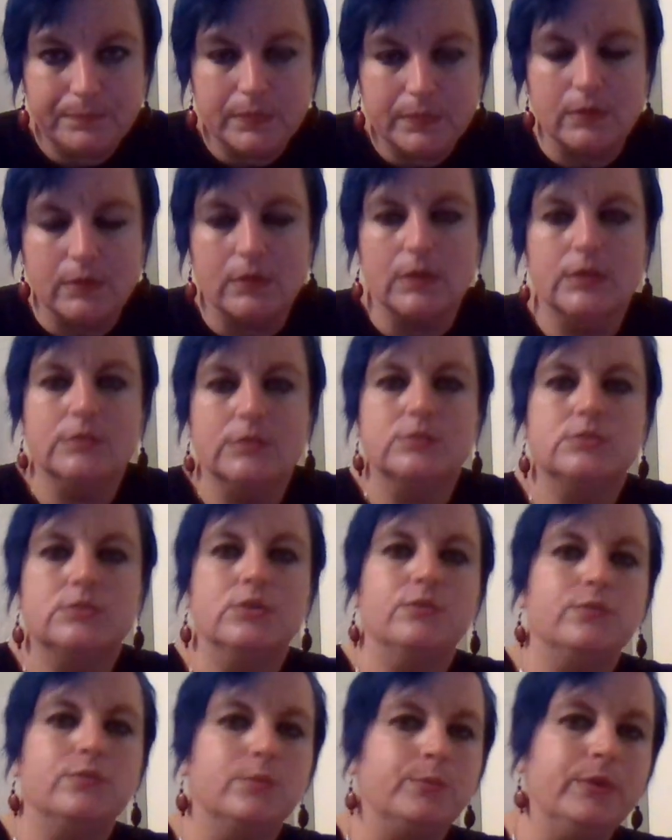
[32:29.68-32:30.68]
All right? So
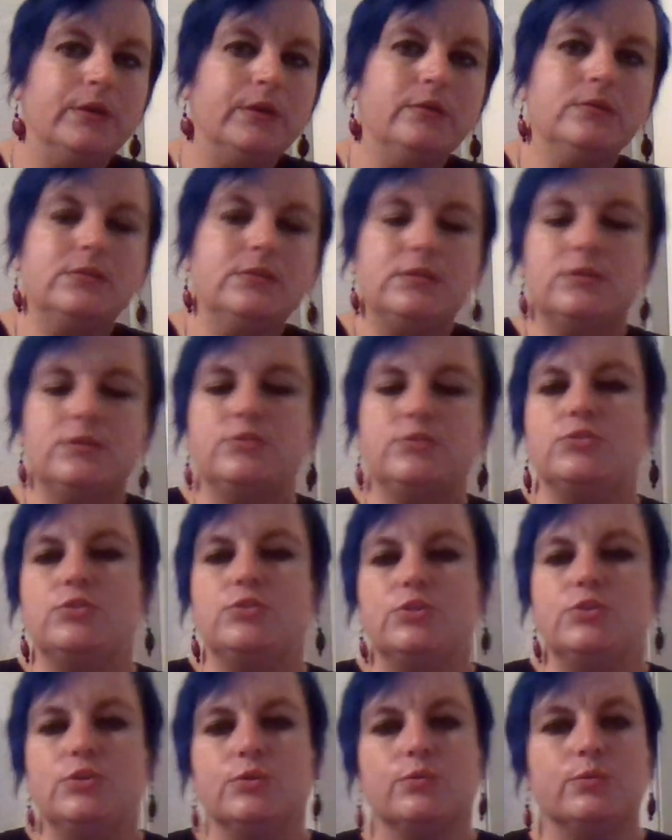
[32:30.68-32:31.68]
if your parent sends you
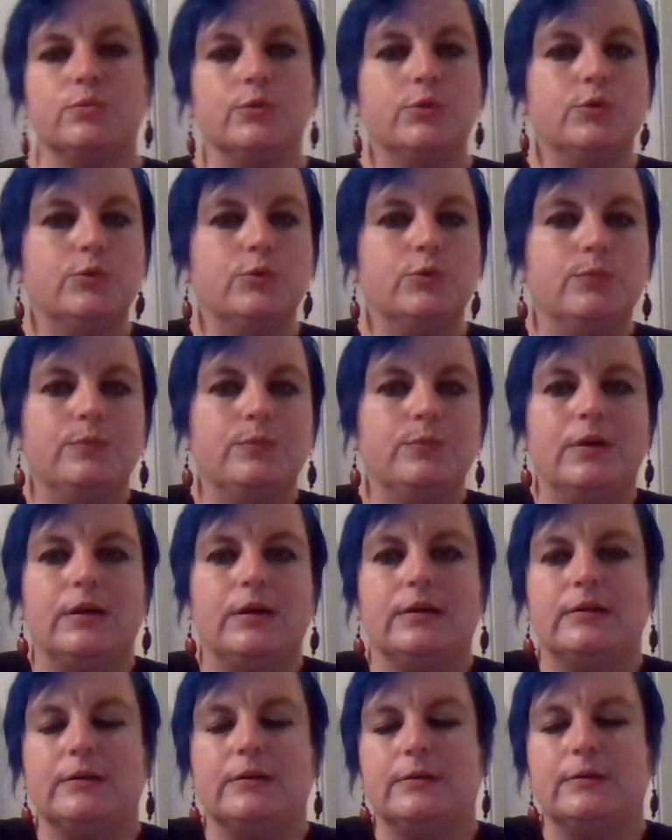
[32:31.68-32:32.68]
to your room
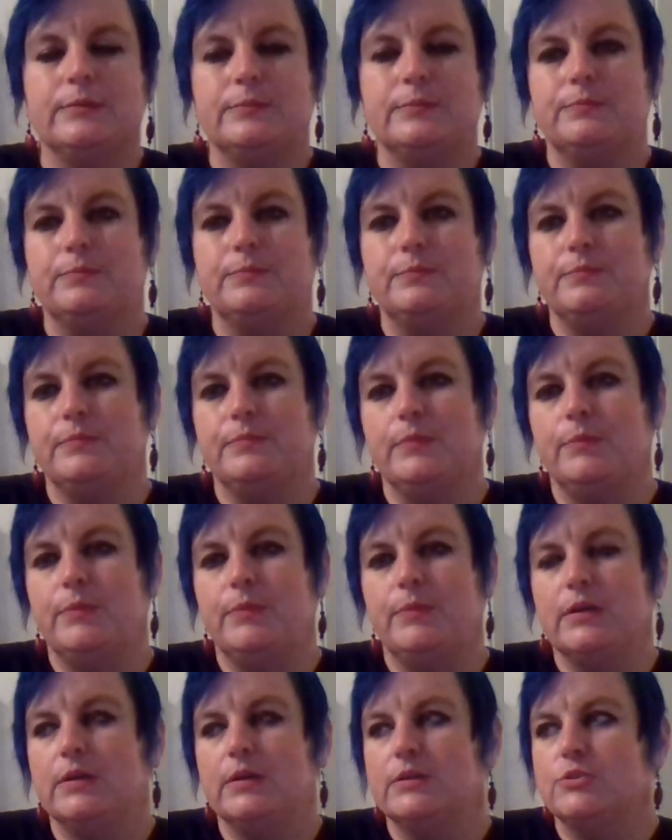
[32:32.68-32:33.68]

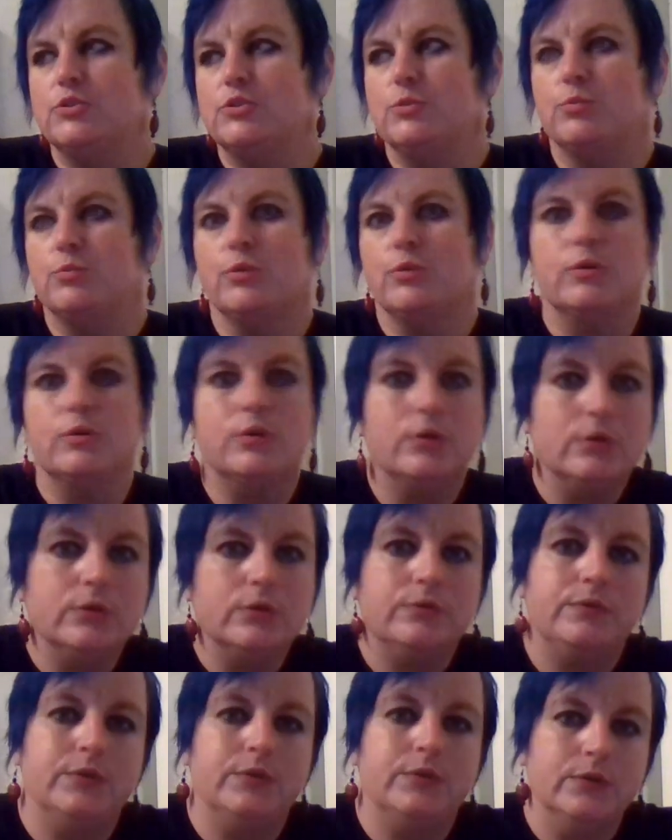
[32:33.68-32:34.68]
because you broke
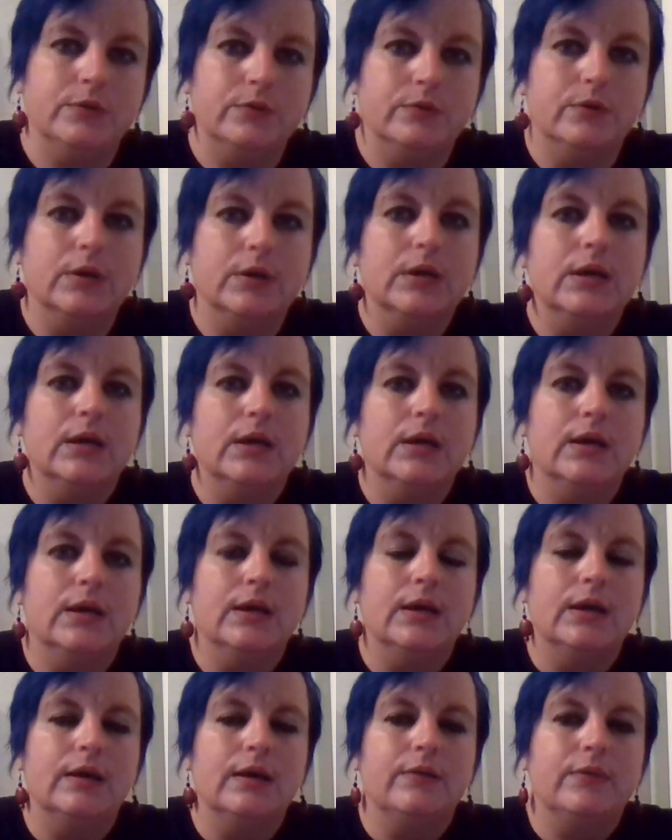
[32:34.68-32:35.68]
curfew,
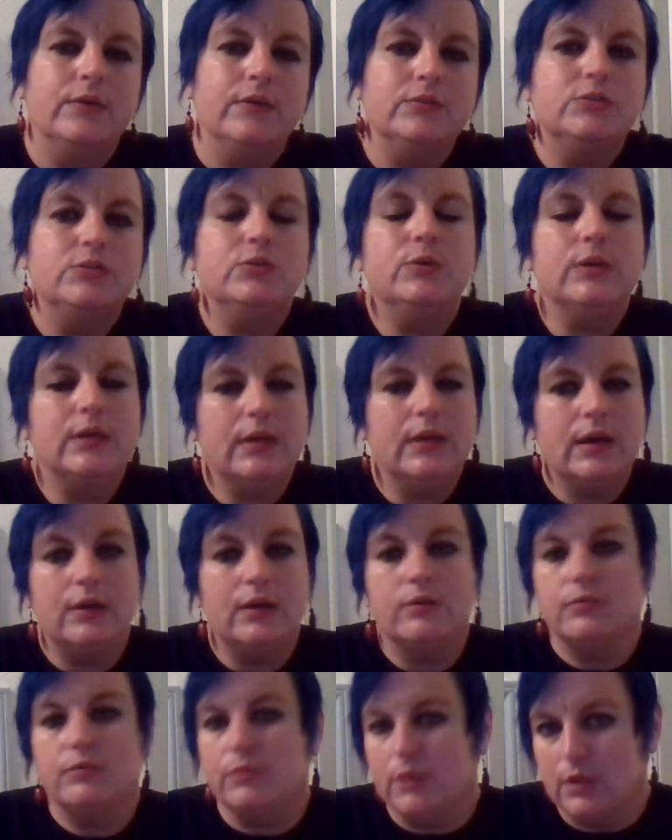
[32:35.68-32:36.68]
they're doing it out
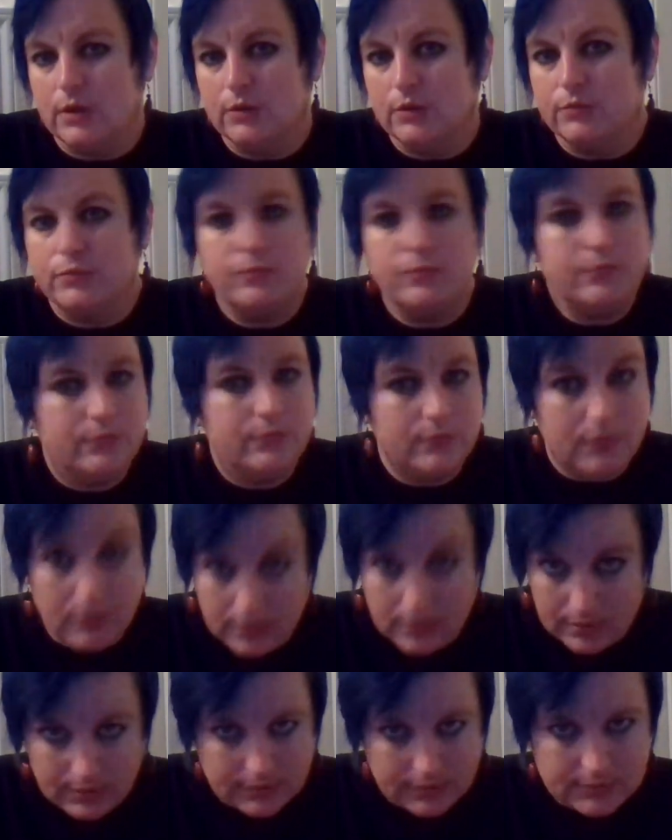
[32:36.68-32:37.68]
of love,
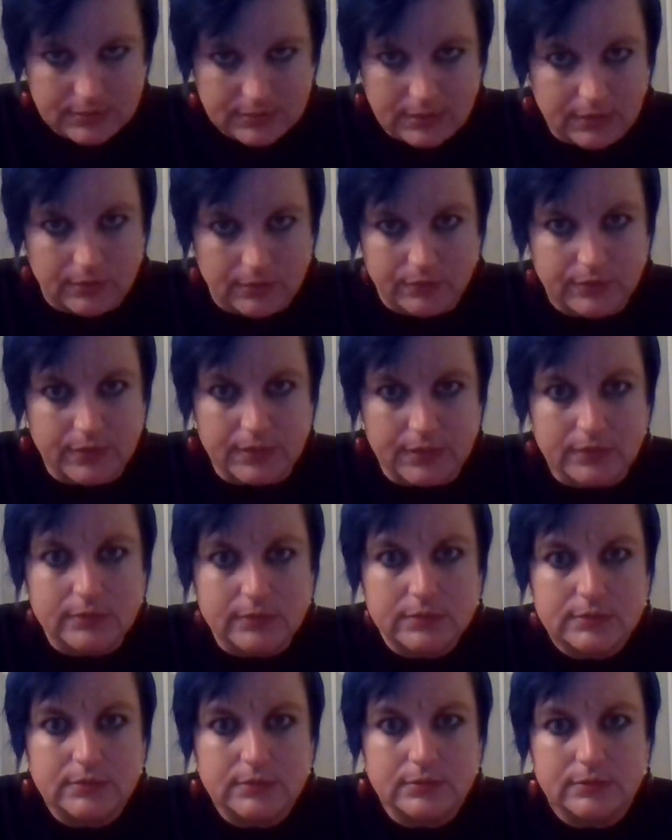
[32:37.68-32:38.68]
not out of
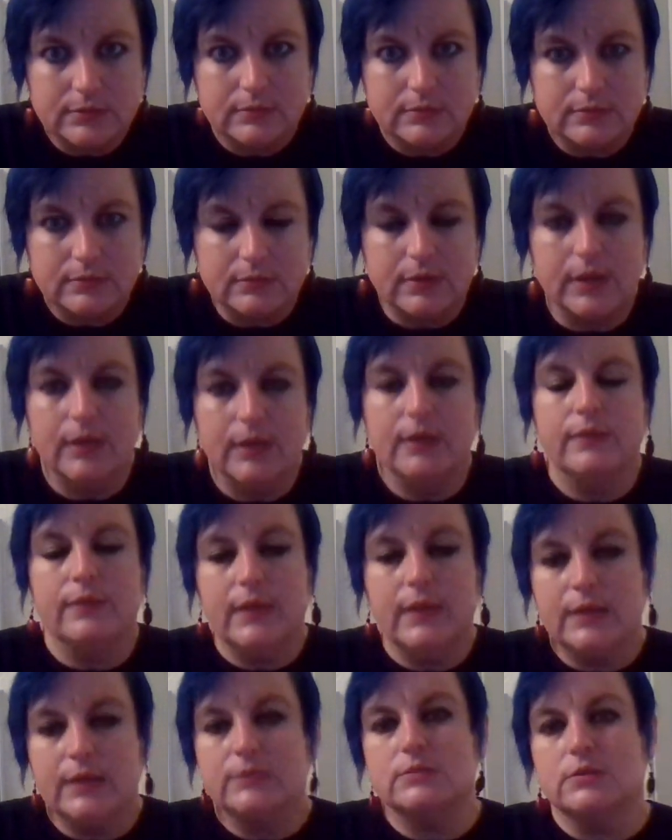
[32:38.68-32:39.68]
hate. Right? And
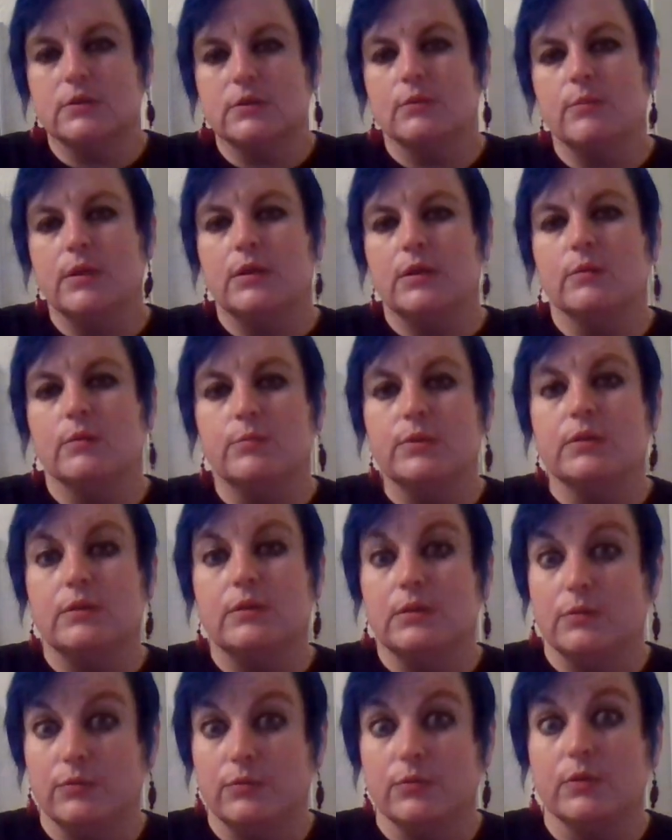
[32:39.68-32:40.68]
that's going to make a big
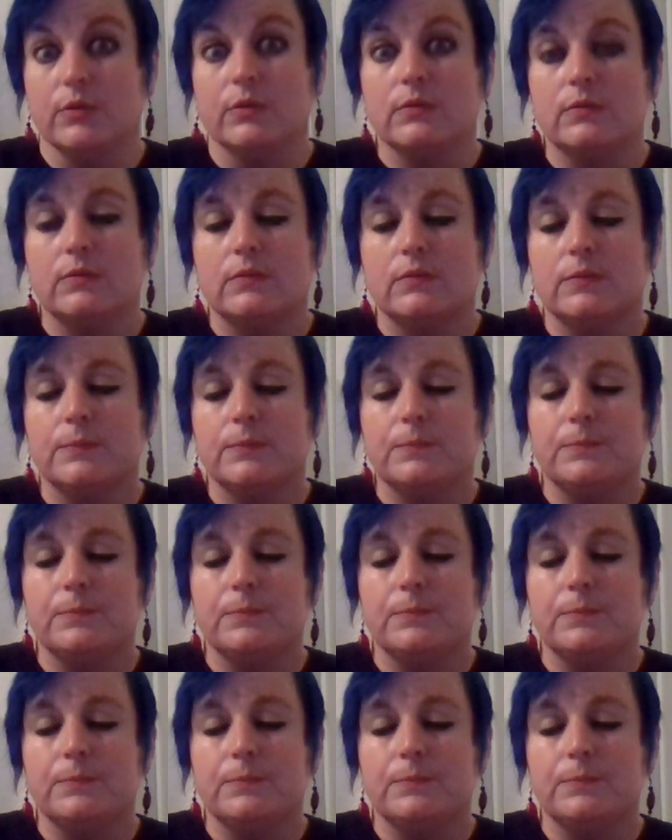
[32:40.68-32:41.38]
difference.